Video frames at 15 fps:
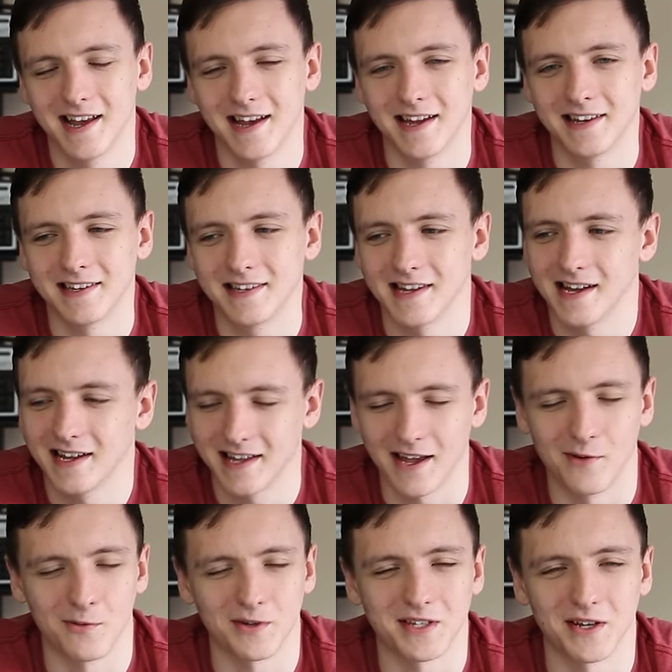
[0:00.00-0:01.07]
And uh,
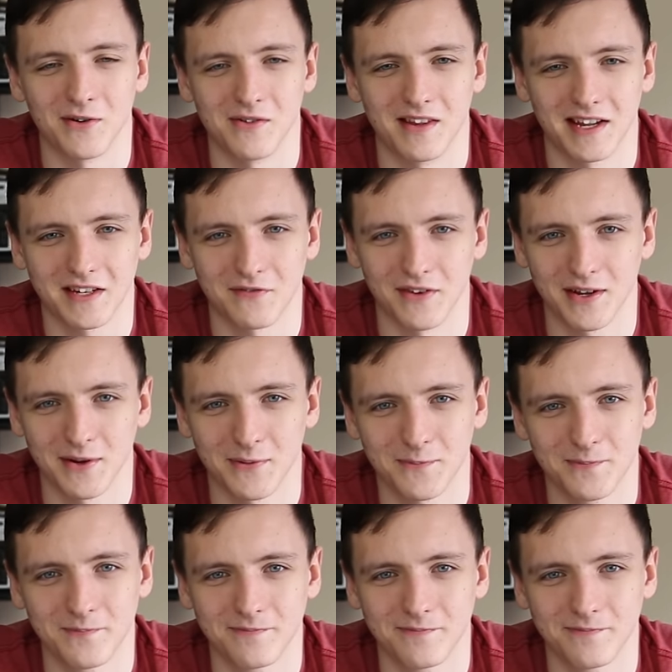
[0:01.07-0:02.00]
yeah, we'll see you on the next video.